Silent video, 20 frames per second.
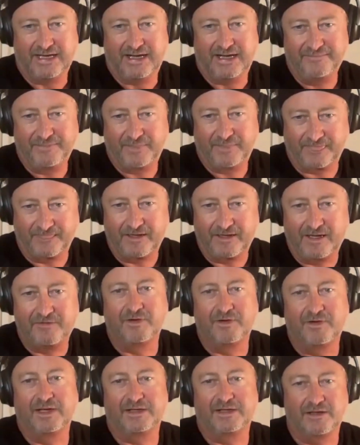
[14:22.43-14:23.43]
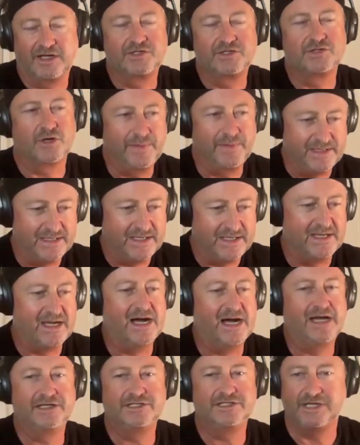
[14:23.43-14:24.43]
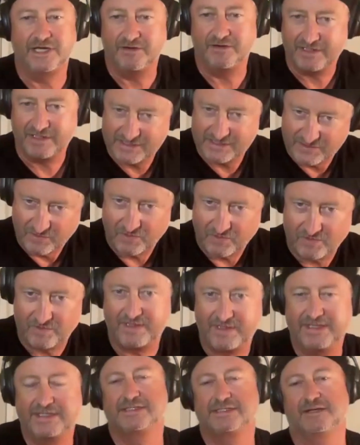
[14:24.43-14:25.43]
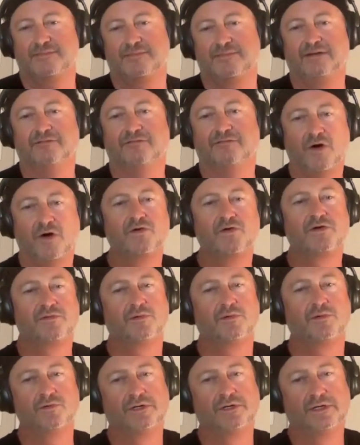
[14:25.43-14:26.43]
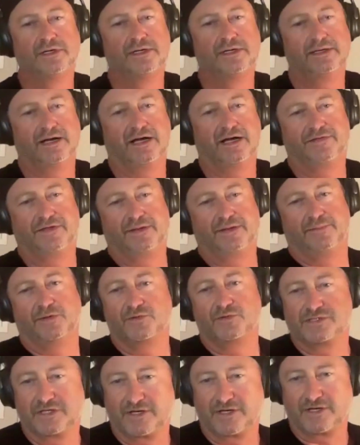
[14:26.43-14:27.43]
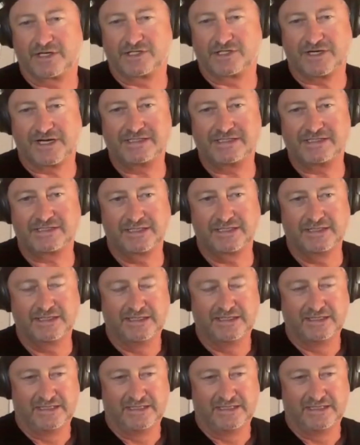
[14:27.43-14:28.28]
And really dropping your guard, sharing stories and being vulnerable, I think builds a lot of trust.